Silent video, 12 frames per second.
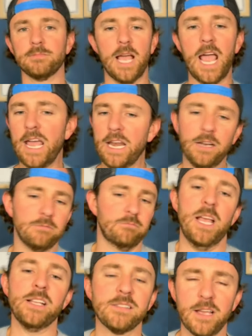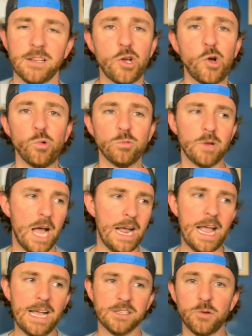And it's like, cool, I
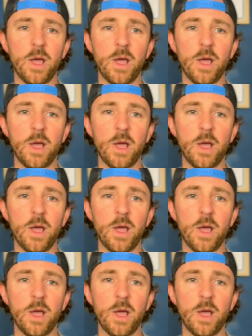got you.